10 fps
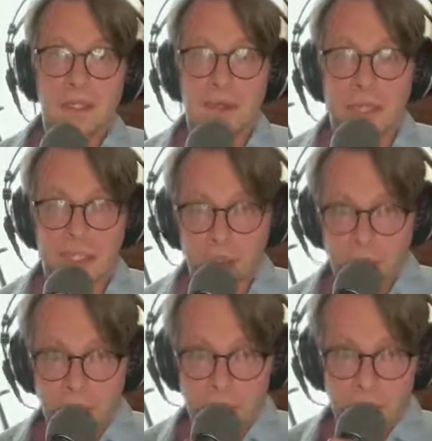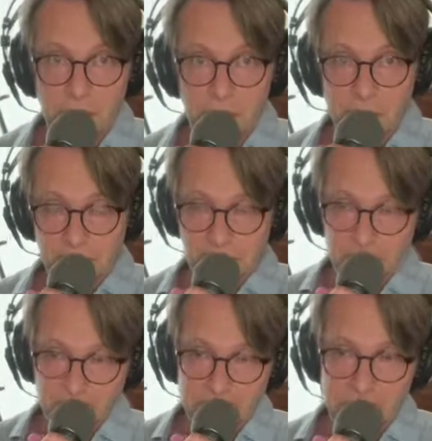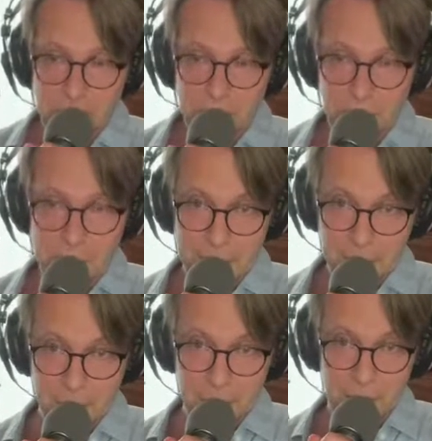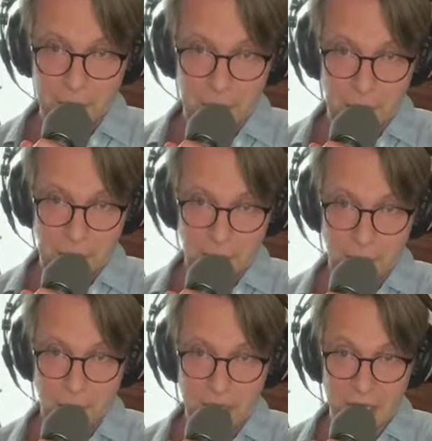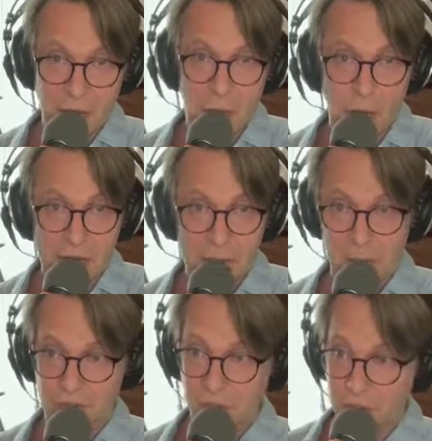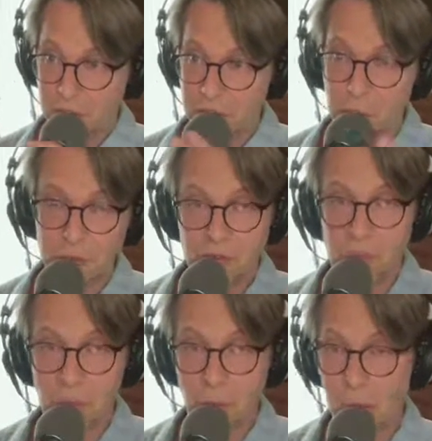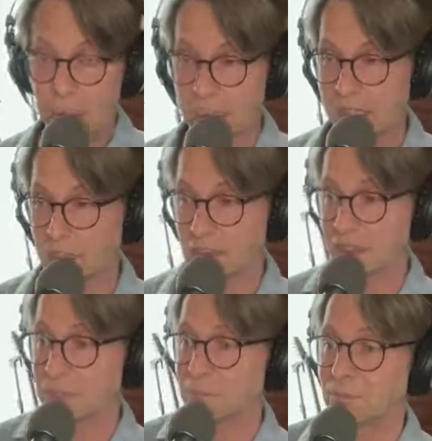Thank you so much for listening and for bearing with me on quite a long episode. I thought this one would be, actually.